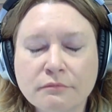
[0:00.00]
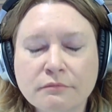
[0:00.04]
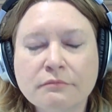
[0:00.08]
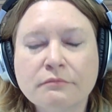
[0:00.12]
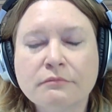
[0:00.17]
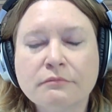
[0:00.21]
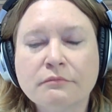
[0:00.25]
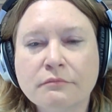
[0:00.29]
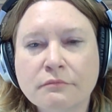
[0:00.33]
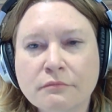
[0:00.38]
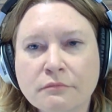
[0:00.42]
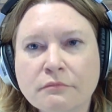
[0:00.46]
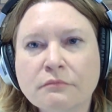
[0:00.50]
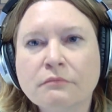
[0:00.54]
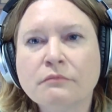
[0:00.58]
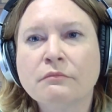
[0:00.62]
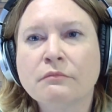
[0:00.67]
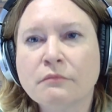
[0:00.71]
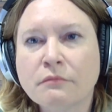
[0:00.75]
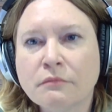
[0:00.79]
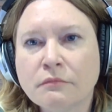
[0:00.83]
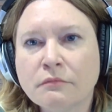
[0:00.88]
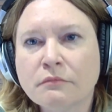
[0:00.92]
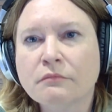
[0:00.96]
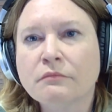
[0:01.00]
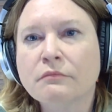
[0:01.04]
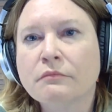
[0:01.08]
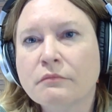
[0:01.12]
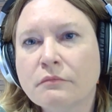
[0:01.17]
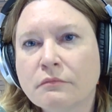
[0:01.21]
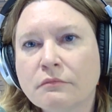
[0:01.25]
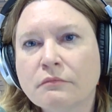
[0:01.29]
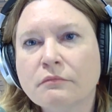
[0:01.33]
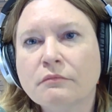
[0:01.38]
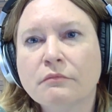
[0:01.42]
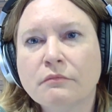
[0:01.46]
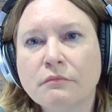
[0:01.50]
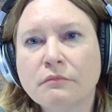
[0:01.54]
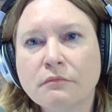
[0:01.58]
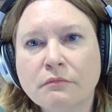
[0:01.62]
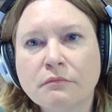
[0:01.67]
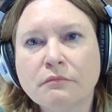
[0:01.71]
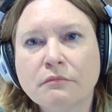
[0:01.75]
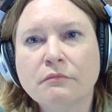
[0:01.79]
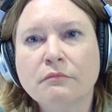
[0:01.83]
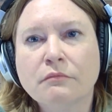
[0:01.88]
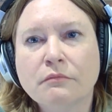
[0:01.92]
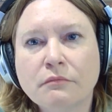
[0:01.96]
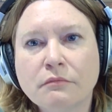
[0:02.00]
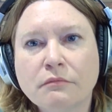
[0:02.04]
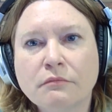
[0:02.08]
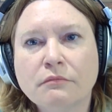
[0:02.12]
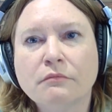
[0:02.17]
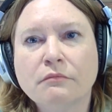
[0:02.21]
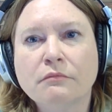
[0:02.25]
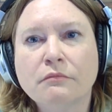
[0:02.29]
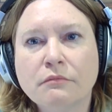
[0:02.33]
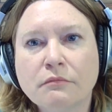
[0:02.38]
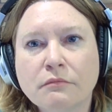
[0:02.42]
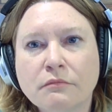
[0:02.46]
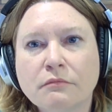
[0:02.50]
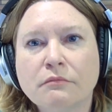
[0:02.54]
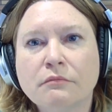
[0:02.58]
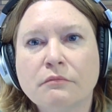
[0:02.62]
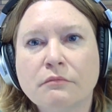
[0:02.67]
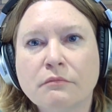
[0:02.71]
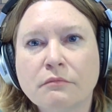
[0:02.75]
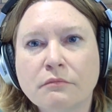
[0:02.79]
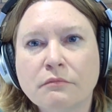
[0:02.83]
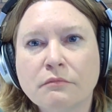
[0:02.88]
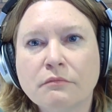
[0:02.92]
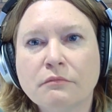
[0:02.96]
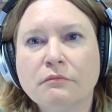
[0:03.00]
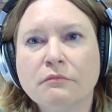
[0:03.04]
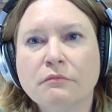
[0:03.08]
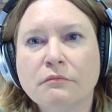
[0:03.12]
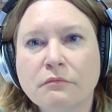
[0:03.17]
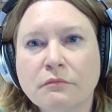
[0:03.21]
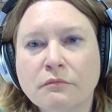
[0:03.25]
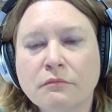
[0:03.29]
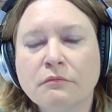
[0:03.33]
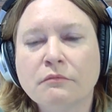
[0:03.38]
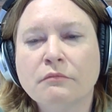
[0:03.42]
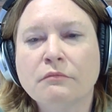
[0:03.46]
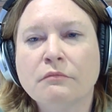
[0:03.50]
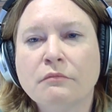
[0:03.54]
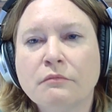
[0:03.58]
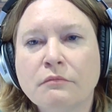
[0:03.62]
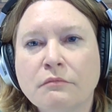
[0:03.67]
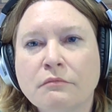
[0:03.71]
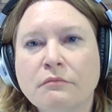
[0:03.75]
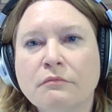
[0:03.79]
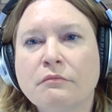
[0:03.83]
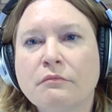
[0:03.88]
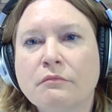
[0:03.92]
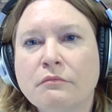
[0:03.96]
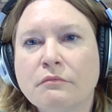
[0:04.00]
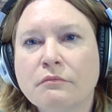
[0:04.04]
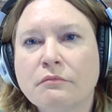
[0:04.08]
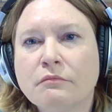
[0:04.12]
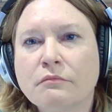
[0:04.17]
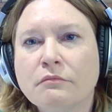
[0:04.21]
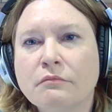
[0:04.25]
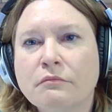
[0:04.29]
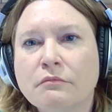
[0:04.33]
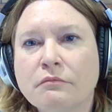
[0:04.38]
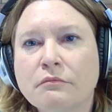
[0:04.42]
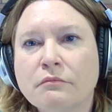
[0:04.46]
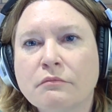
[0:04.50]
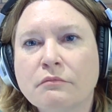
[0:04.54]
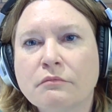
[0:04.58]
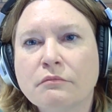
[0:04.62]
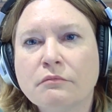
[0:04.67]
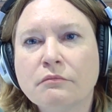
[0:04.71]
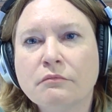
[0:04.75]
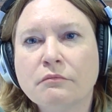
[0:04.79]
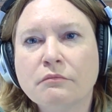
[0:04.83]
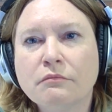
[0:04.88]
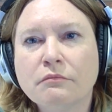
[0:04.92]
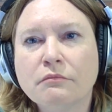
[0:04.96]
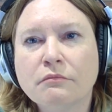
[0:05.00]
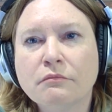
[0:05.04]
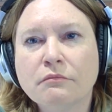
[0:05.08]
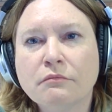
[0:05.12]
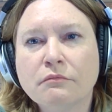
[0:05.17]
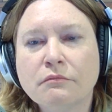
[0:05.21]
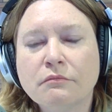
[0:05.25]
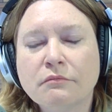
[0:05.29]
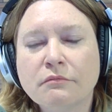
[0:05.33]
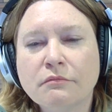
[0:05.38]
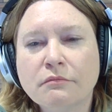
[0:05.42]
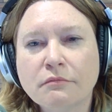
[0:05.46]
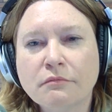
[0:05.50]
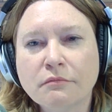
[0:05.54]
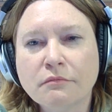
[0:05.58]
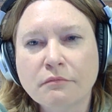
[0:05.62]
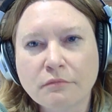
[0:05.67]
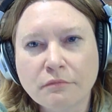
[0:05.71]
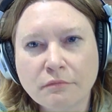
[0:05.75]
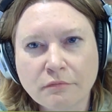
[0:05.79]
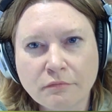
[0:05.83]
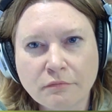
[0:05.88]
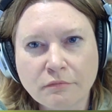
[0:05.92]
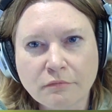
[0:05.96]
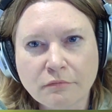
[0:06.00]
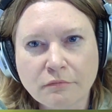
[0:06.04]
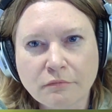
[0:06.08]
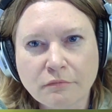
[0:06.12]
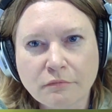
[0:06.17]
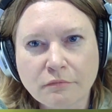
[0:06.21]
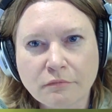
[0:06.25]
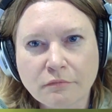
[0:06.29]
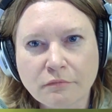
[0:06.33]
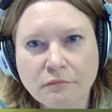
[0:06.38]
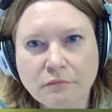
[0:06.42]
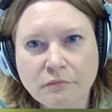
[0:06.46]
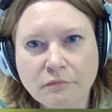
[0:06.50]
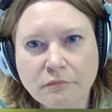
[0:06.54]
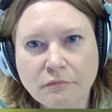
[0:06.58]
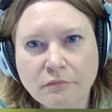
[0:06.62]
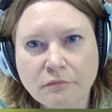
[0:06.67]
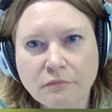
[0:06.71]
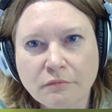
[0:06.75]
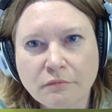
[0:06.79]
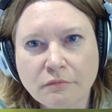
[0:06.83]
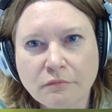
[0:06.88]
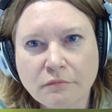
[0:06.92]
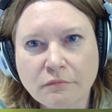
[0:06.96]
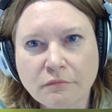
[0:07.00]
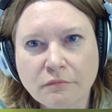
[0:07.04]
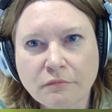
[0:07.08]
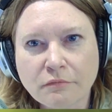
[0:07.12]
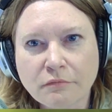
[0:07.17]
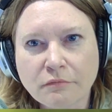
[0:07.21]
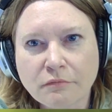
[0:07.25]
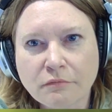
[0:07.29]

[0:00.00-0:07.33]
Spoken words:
(not speaking)